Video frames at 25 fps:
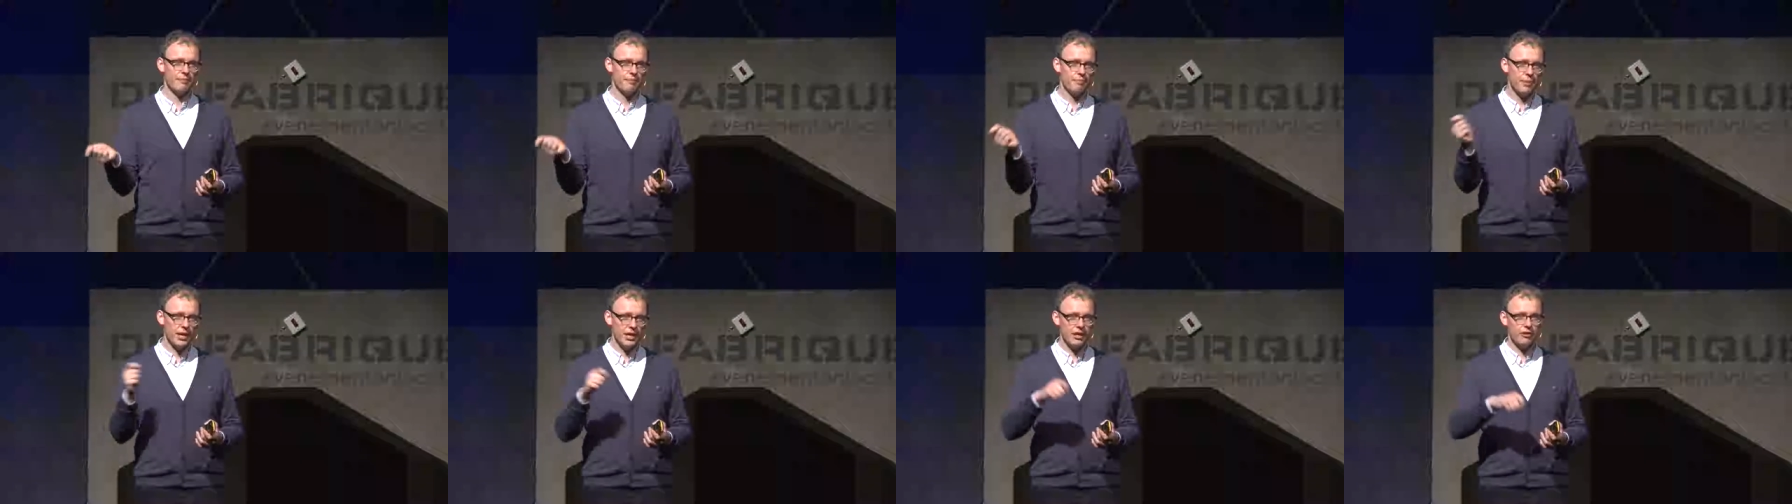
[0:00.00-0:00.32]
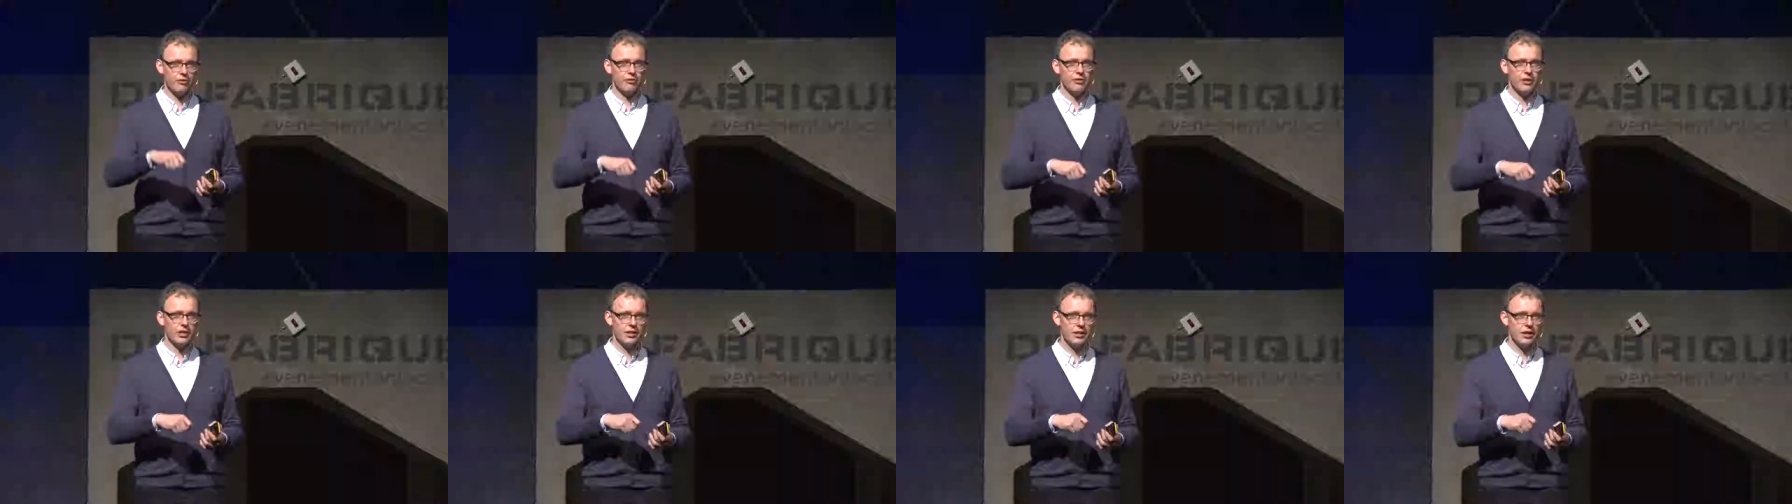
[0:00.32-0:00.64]

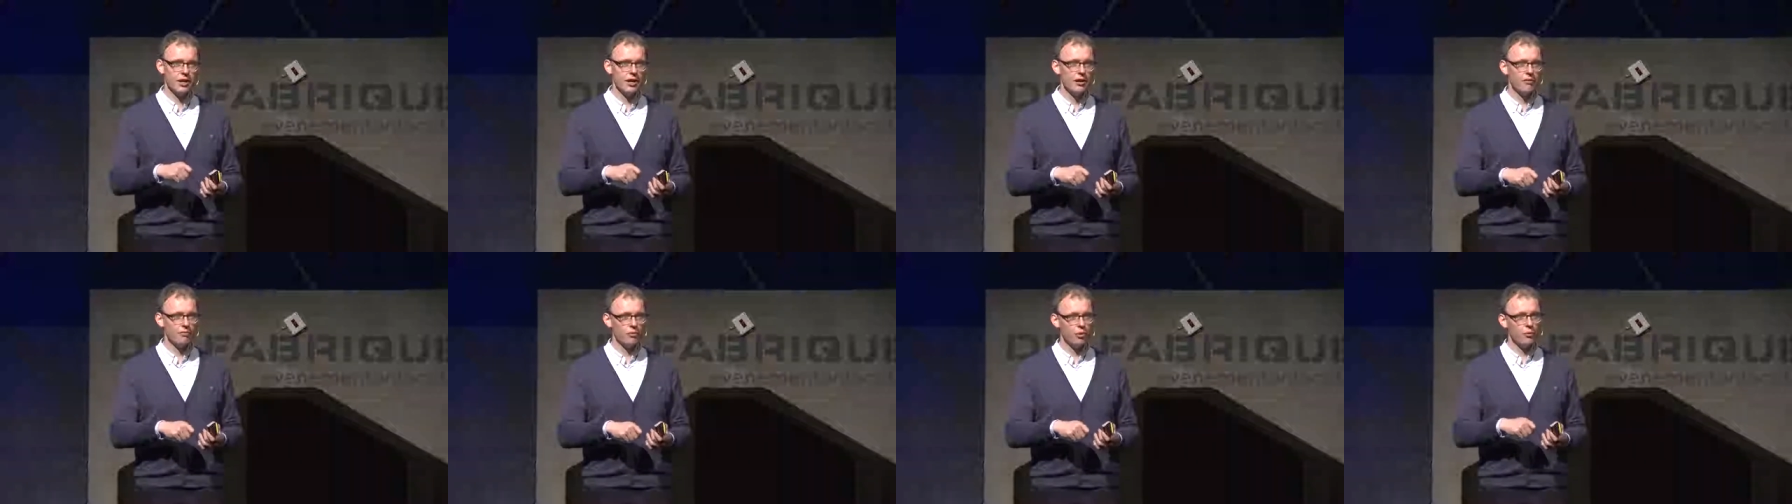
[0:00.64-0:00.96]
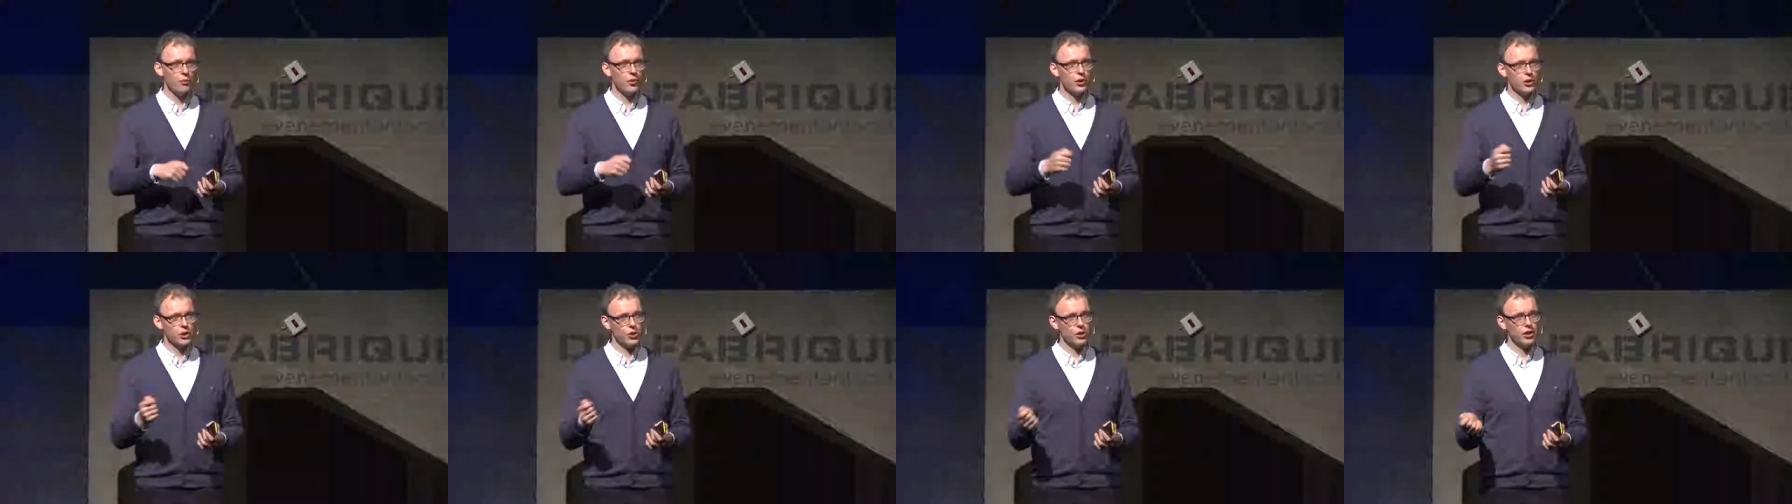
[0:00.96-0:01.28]
benefit
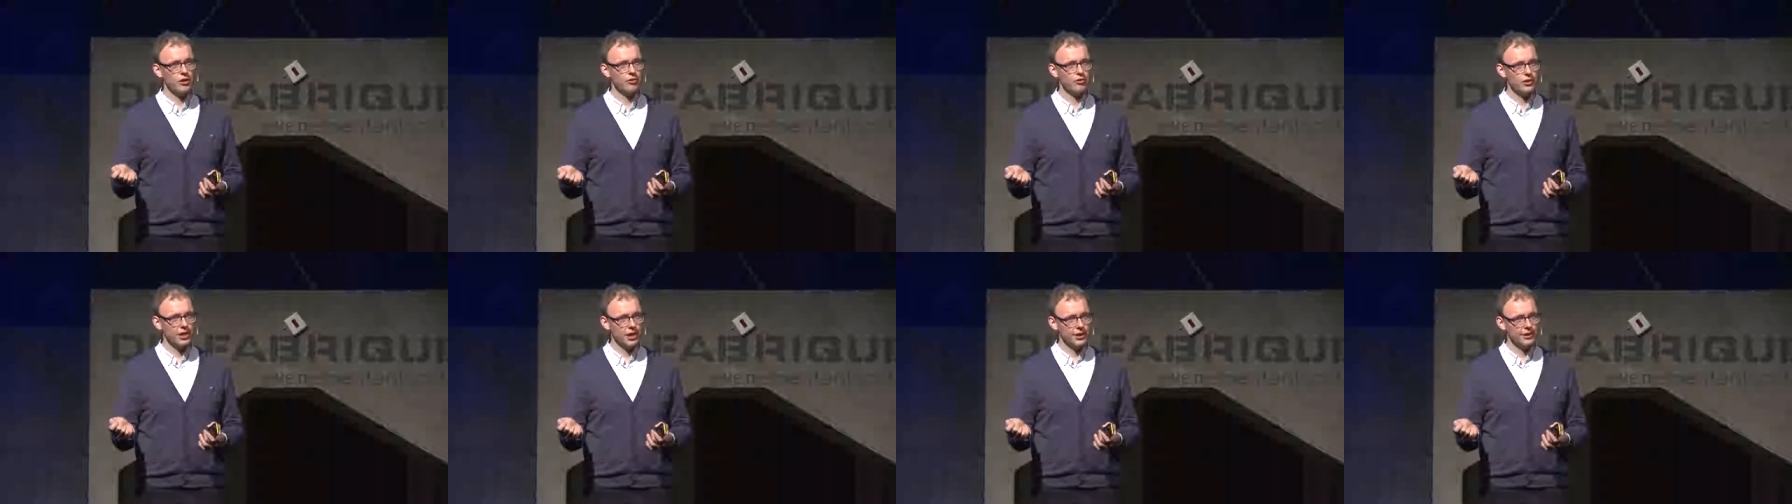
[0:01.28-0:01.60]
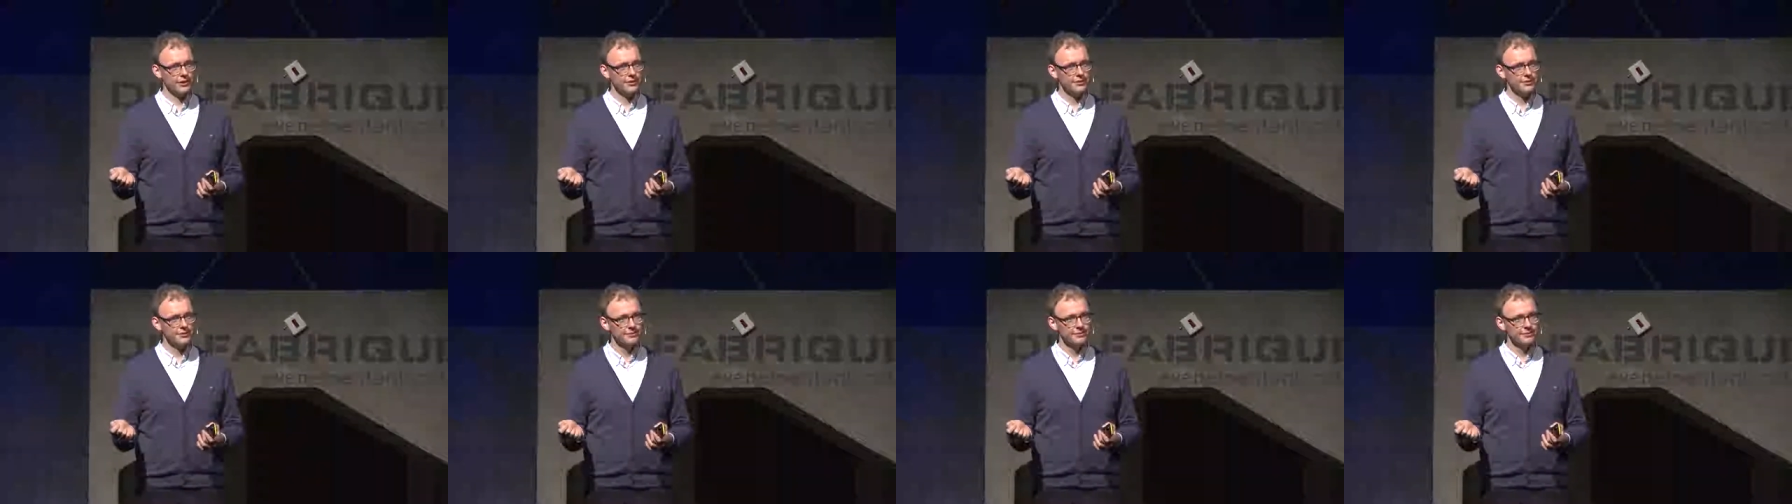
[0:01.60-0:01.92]
from what you have
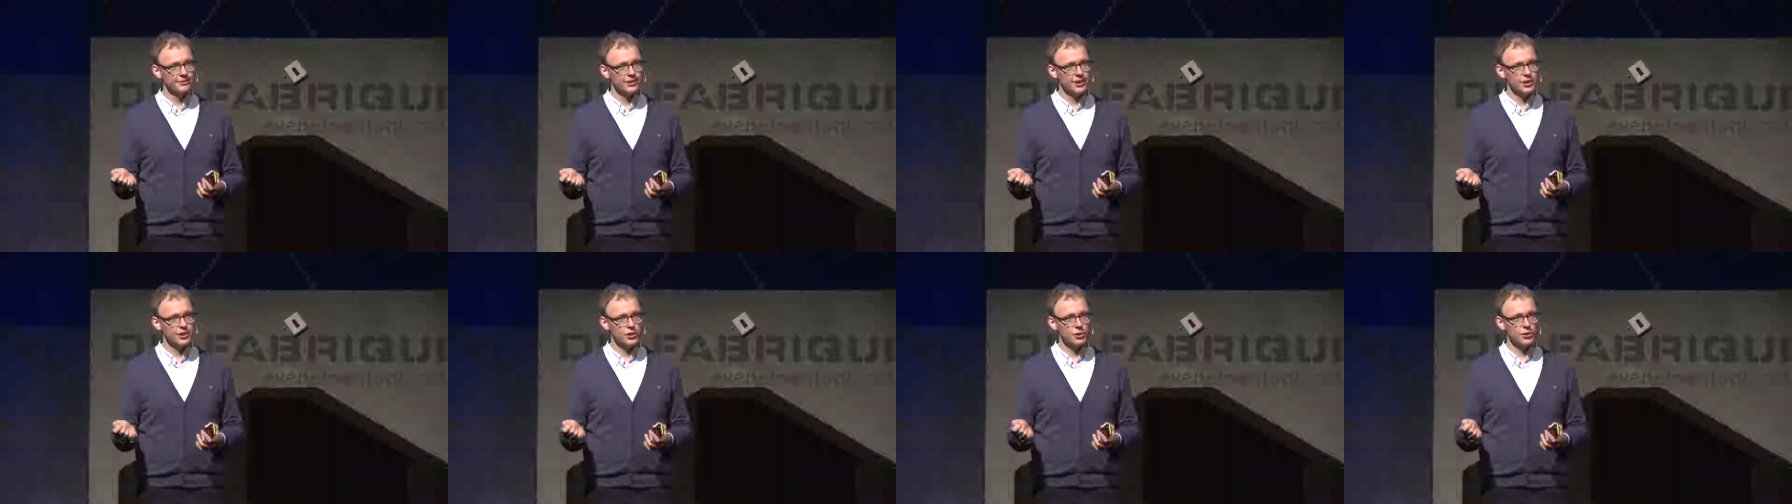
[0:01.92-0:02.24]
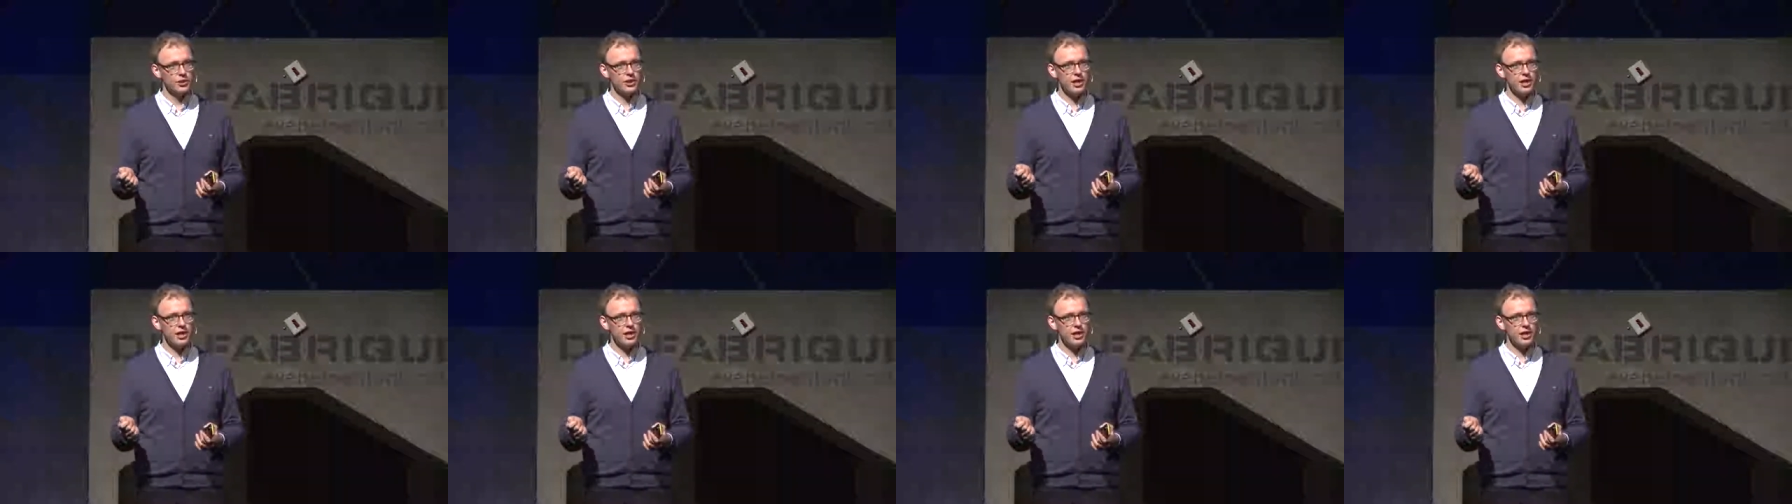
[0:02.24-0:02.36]
done. So,